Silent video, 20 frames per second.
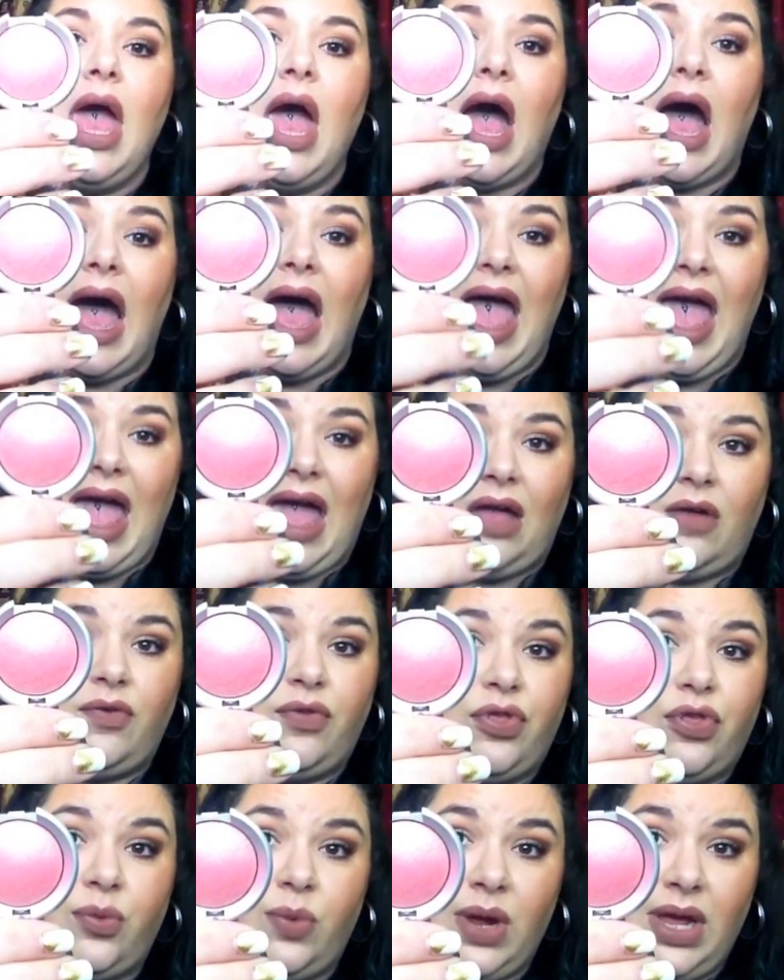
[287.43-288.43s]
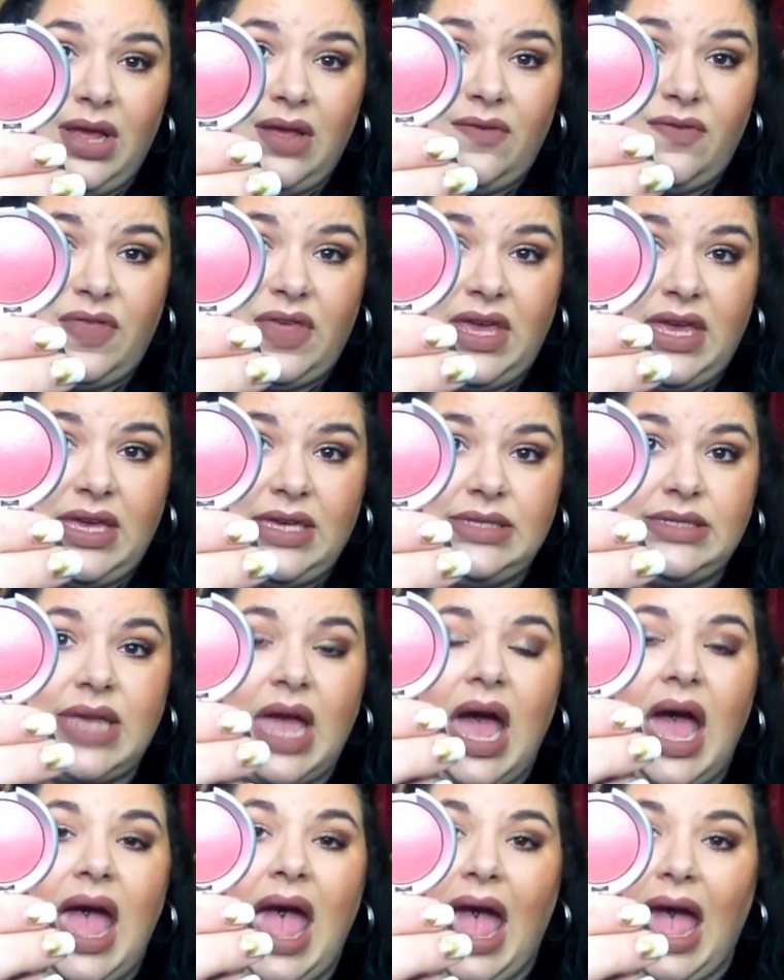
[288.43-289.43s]
I have 3 of these.
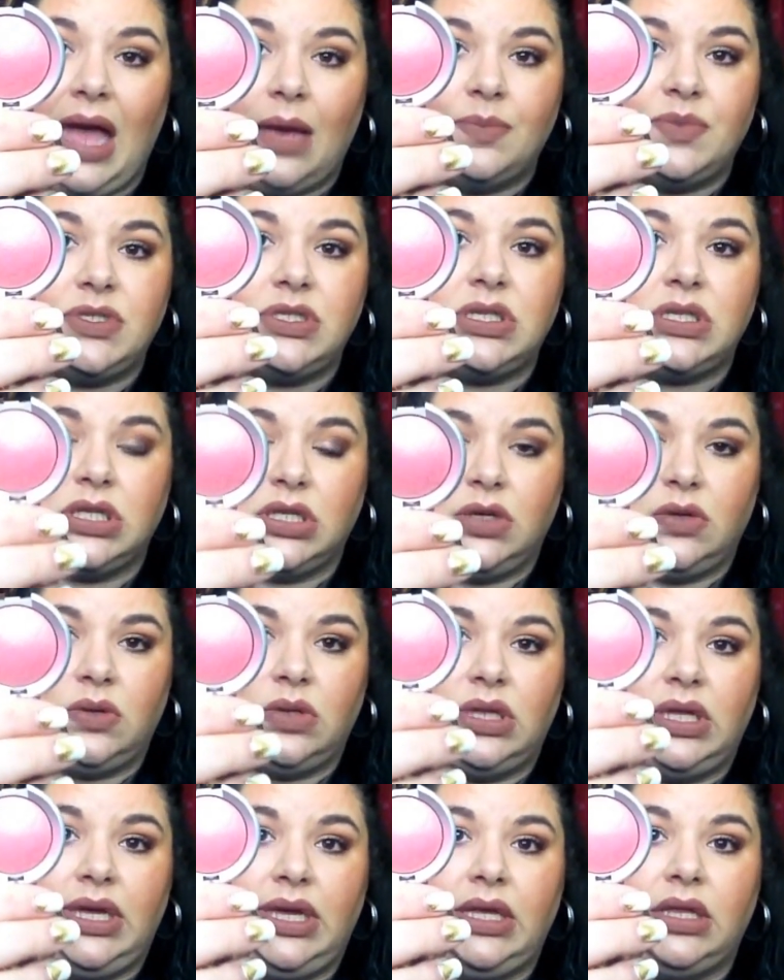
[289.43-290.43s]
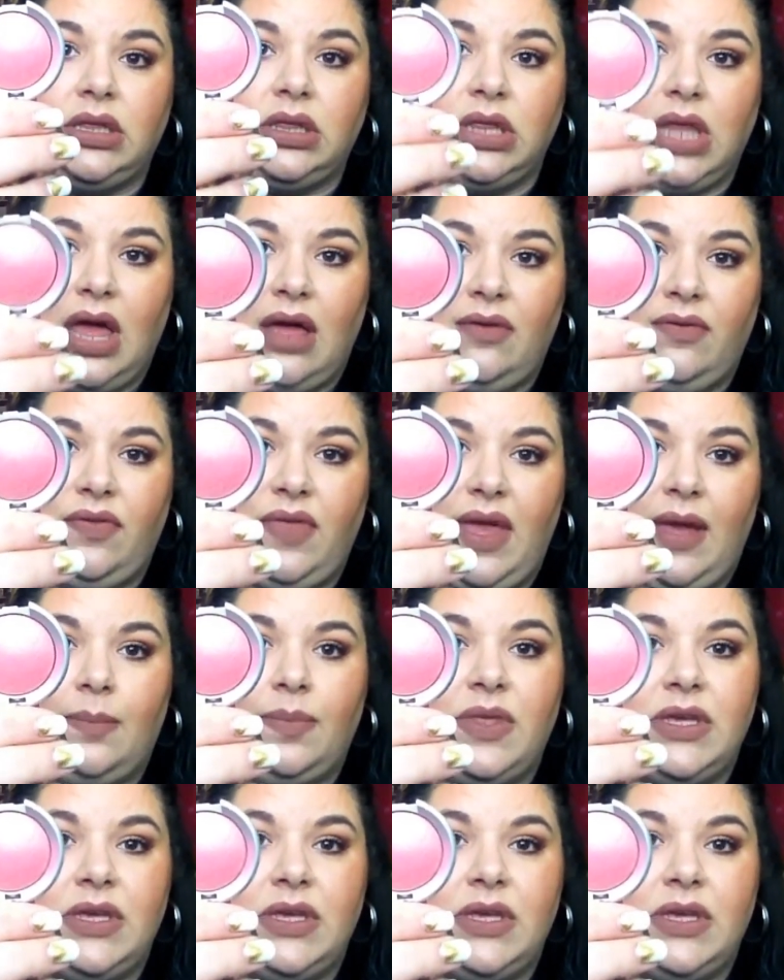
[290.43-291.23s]
I absolutely love them.